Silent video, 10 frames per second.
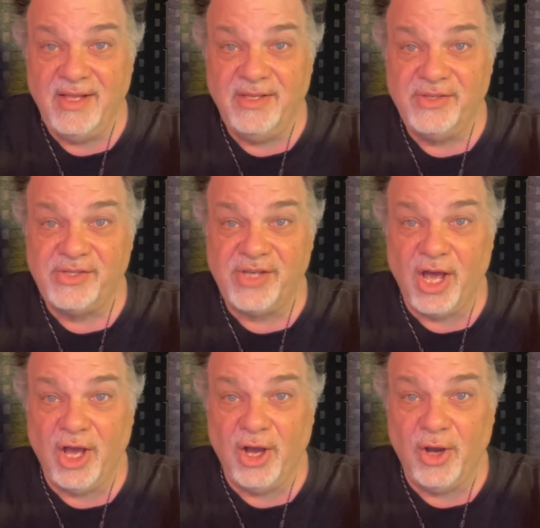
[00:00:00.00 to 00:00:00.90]

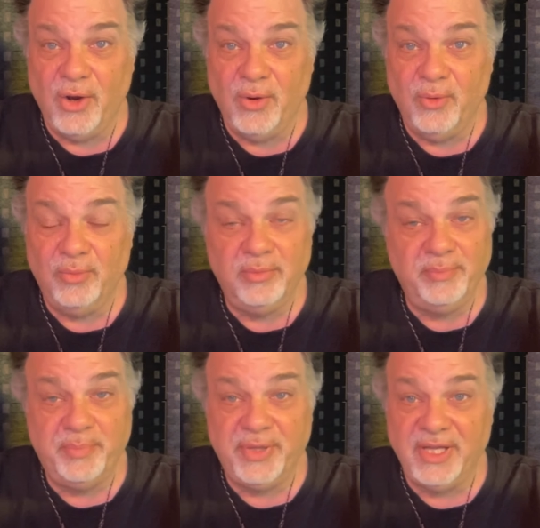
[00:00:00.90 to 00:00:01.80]
So
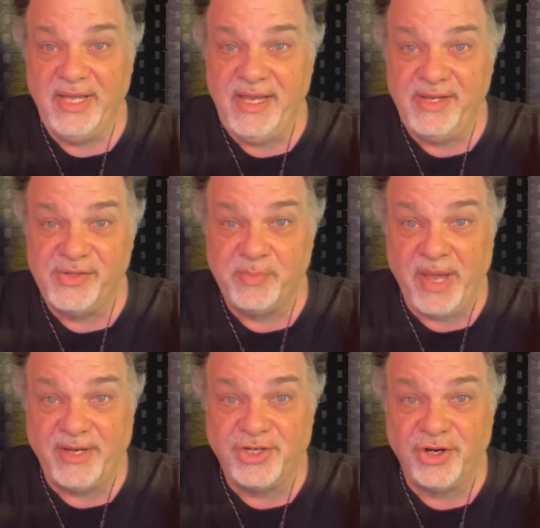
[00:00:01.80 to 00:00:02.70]
please
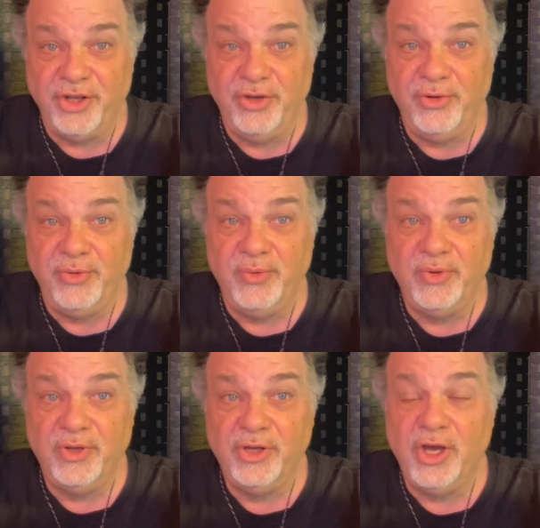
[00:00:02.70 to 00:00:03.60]
make sure you
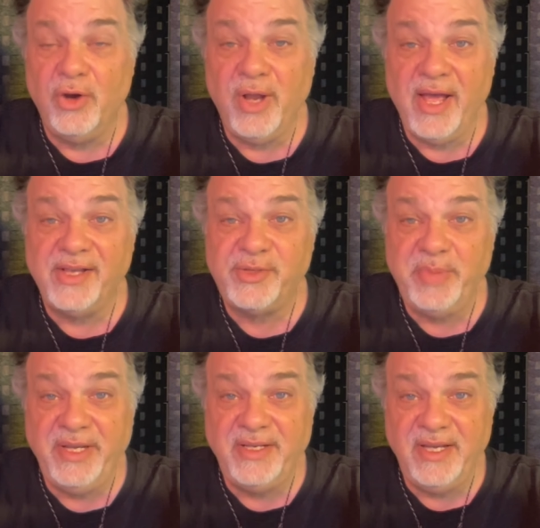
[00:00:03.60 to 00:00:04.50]
go to S
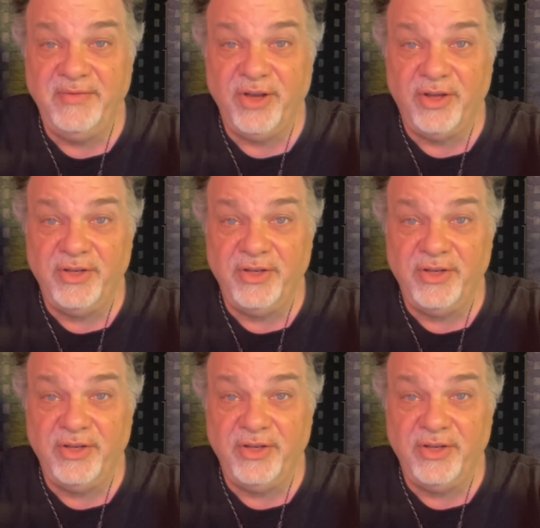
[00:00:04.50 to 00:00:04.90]
P T